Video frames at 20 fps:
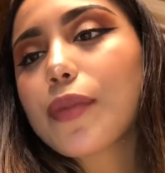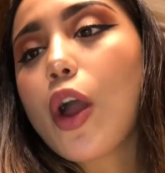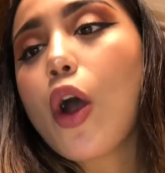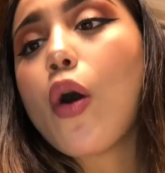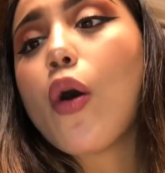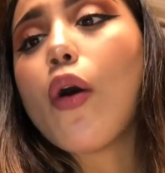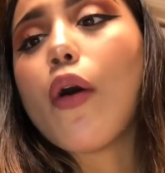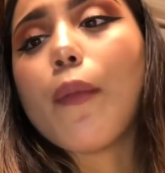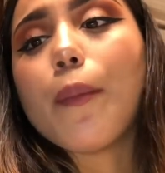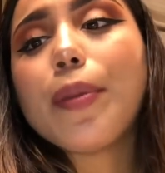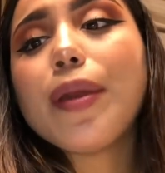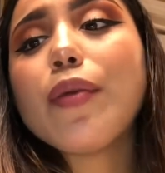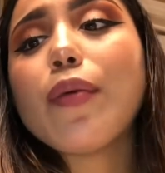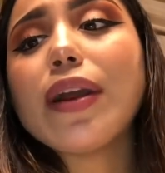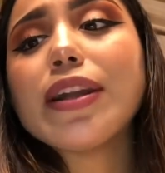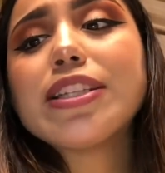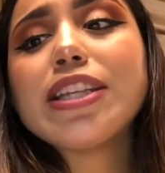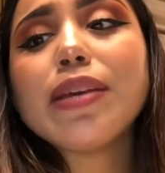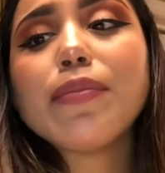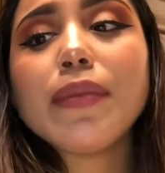Oh,
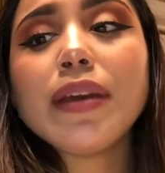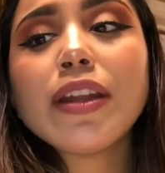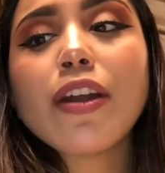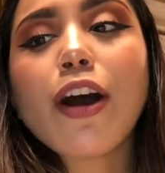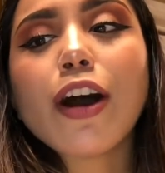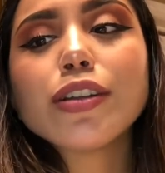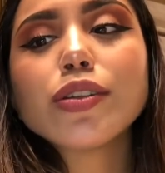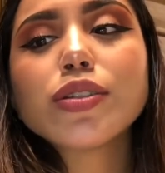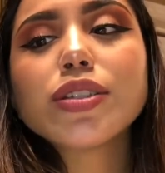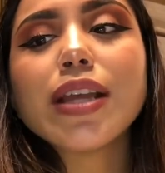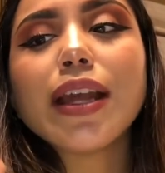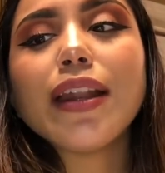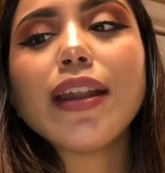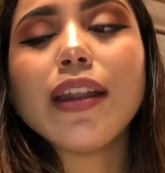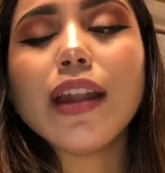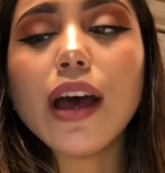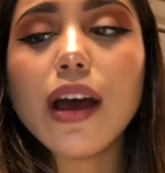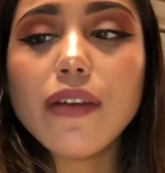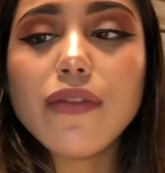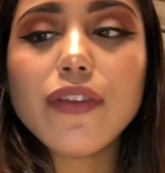PYT Mina also said
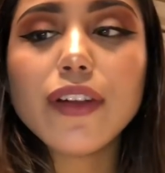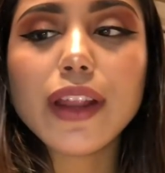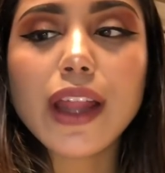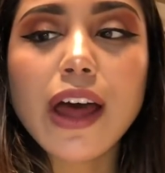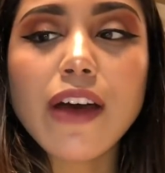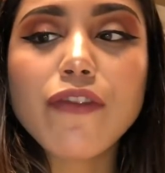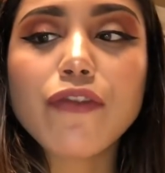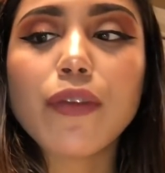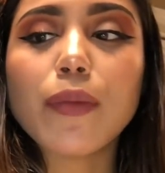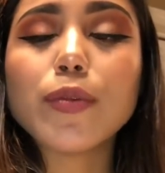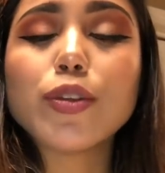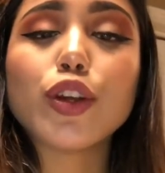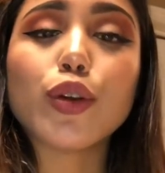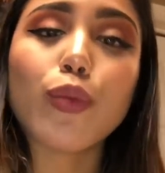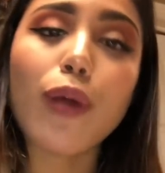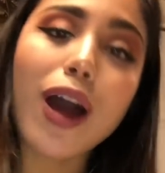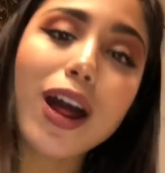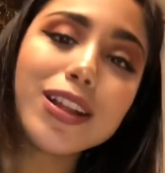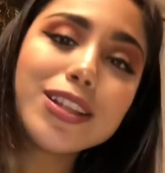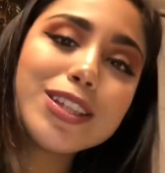enough love from
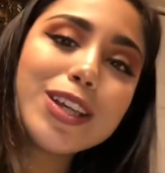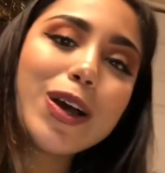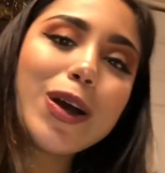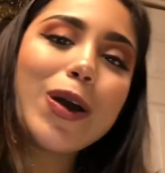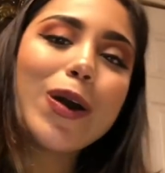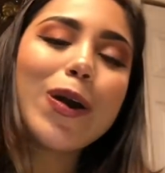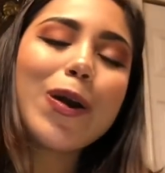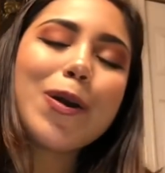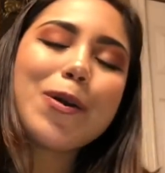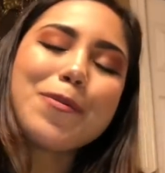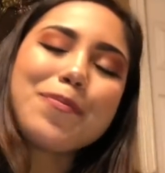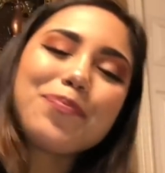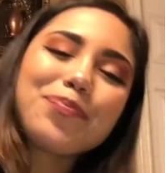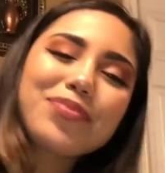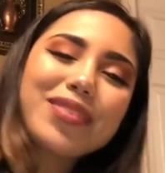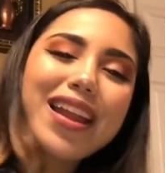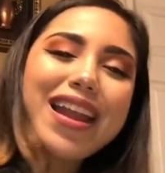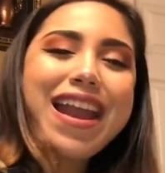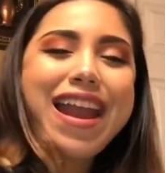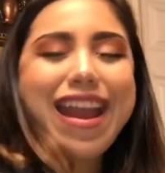Toronto.
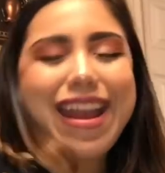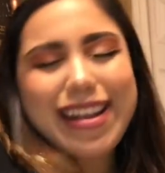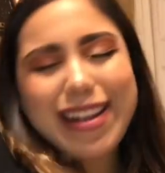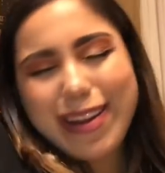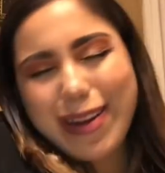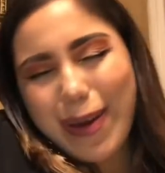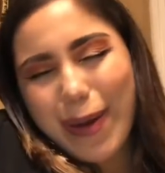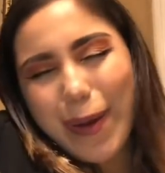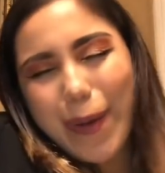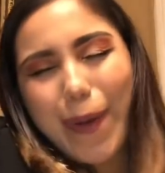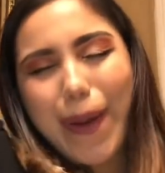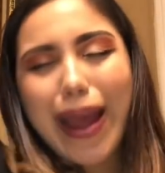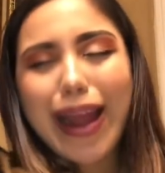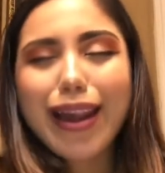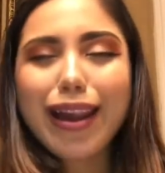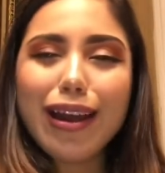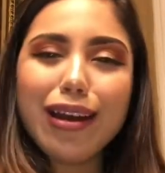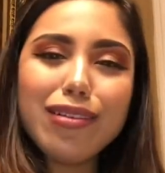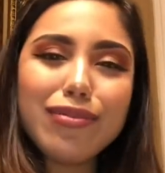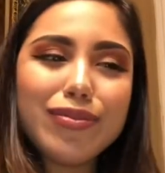Hey girl,
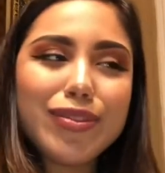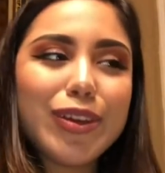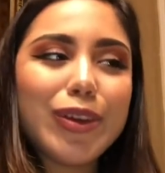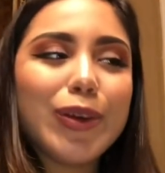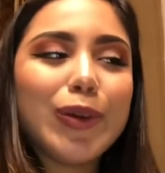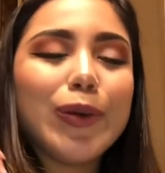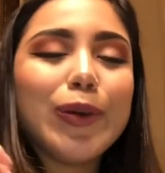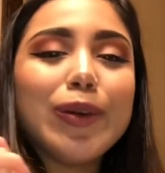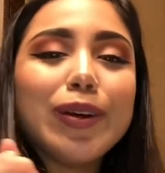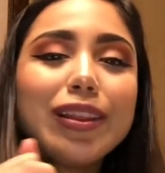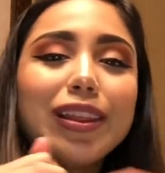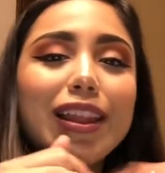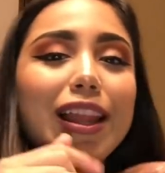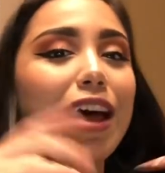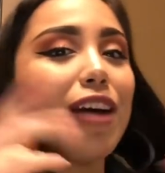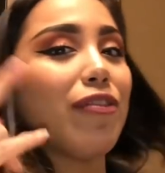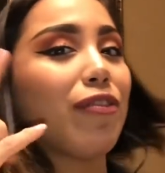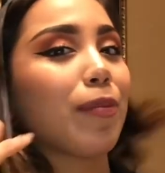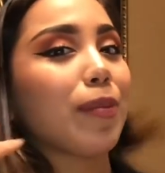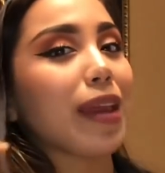I love you.
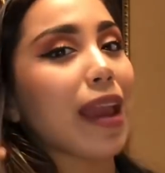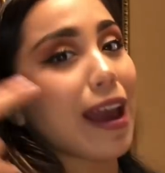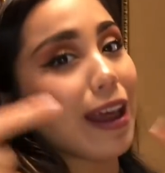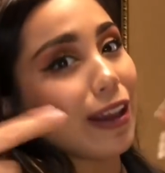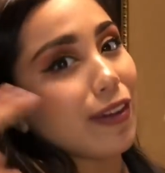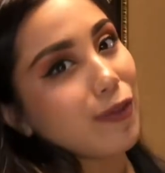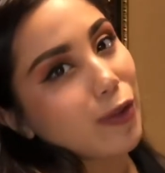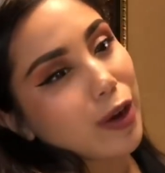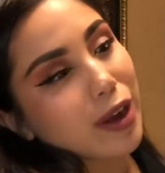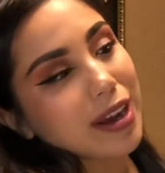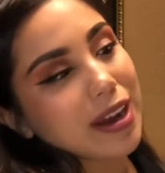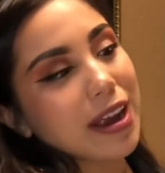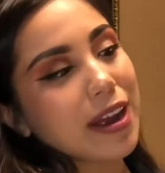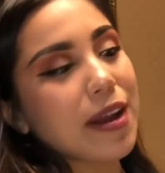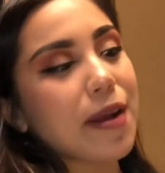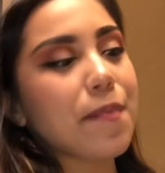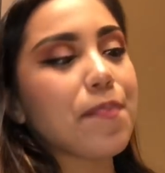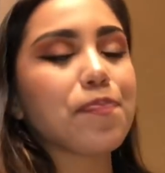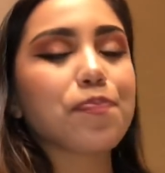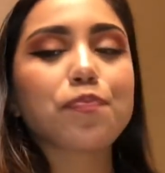Love from
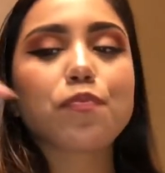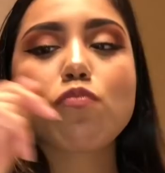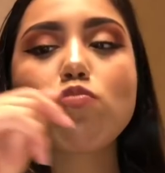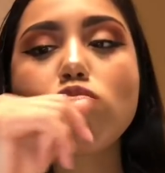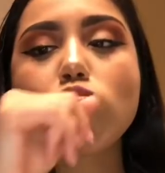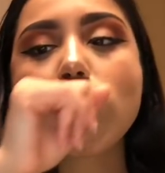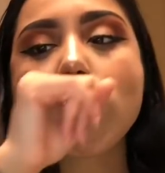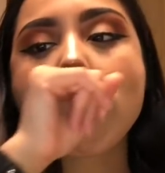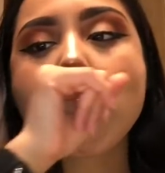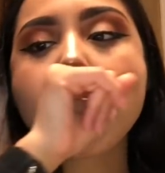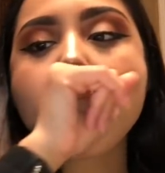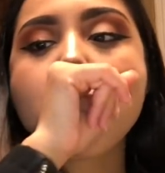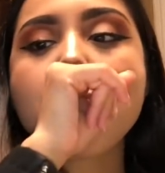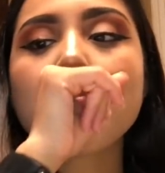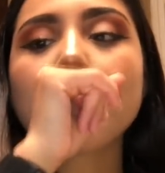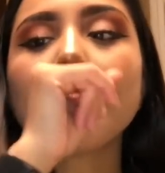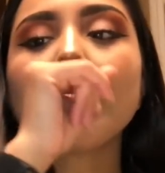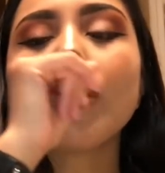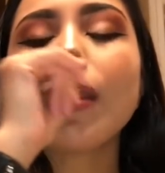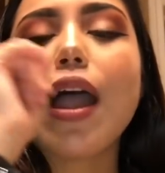California.
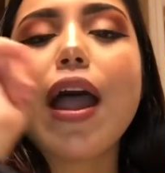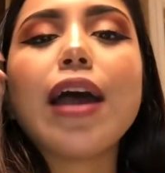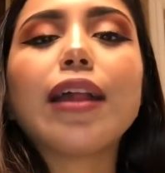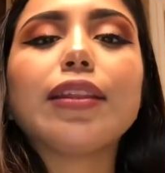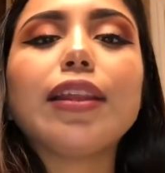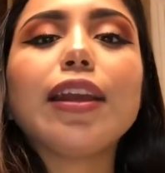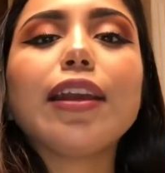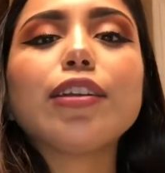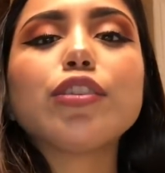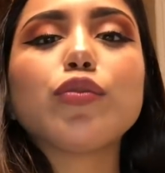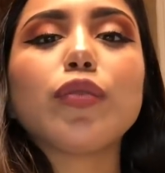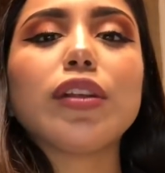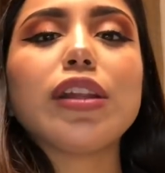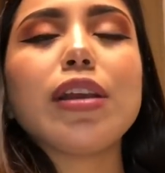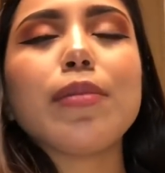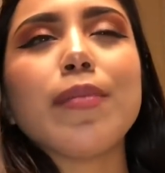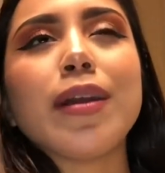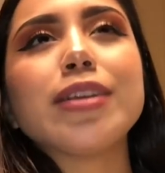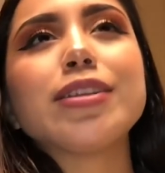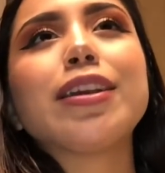I think it's
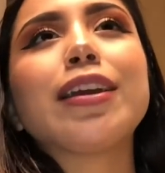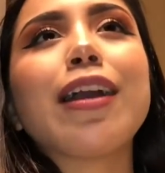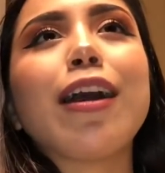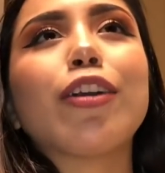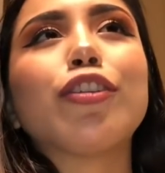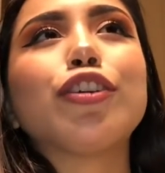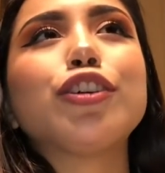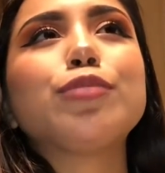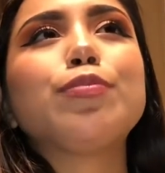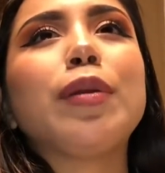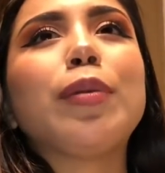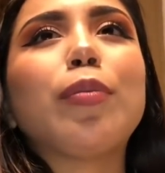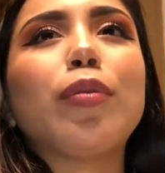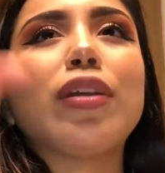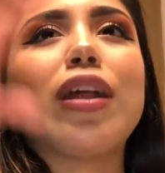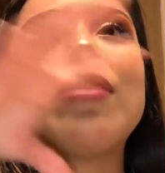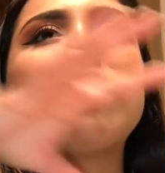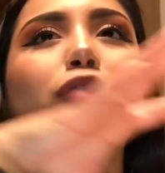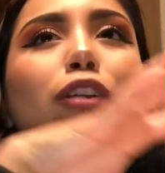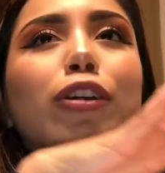really amazing how there's
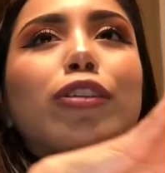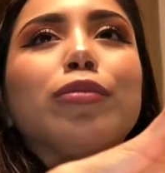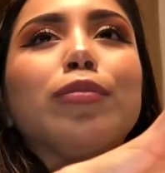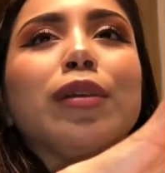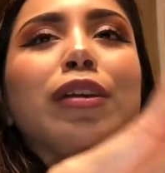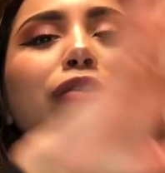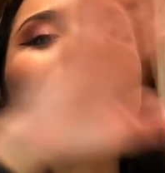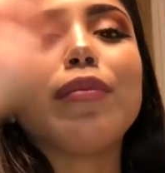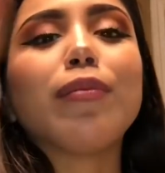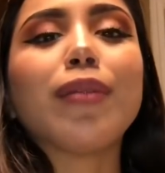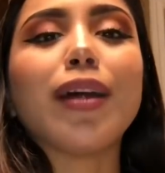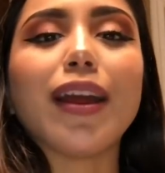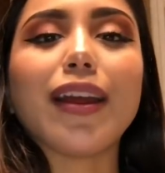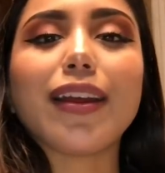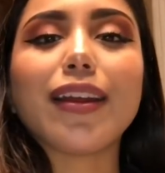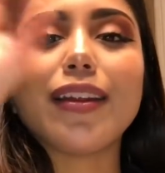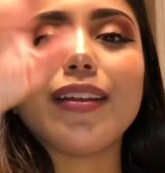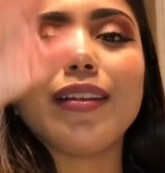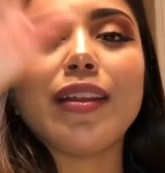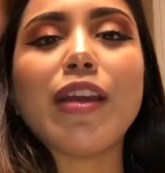people that follow me from
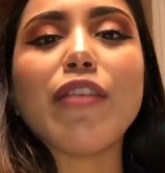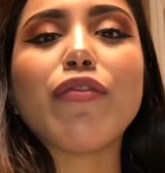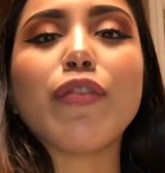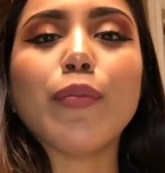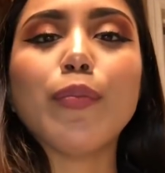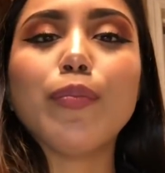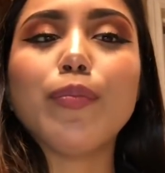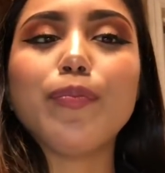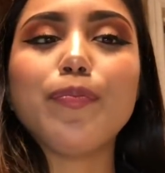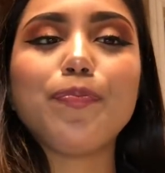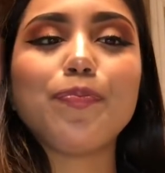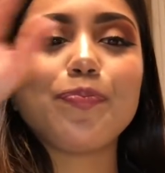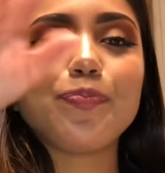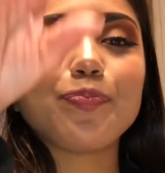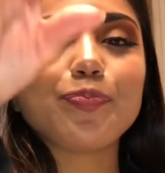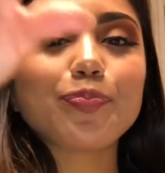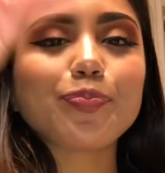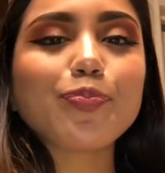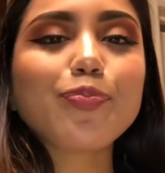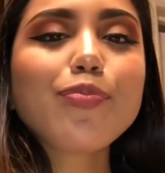like different
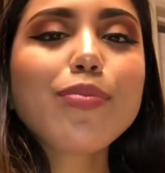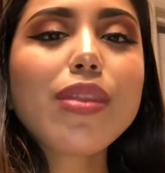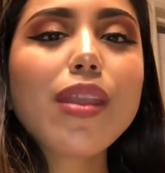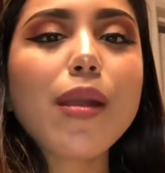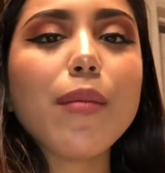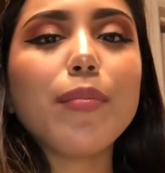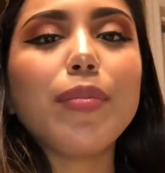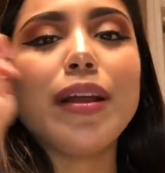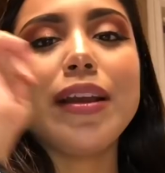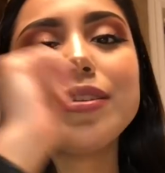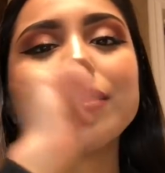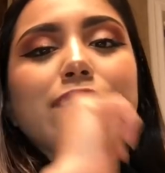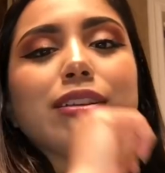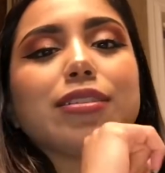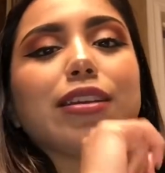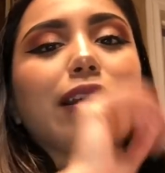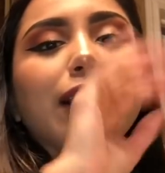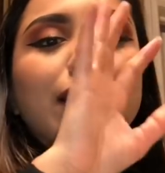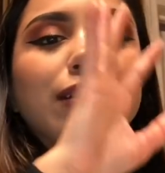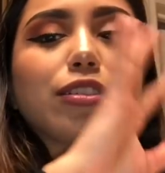
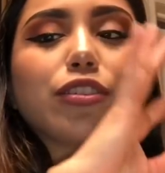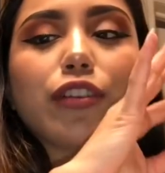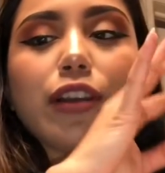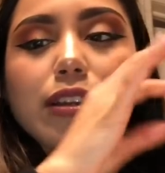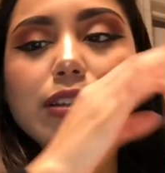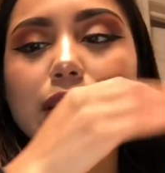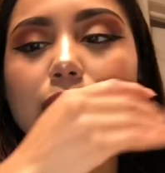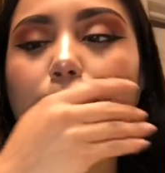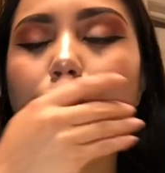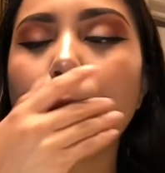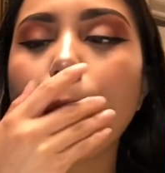places. Like it's crazy.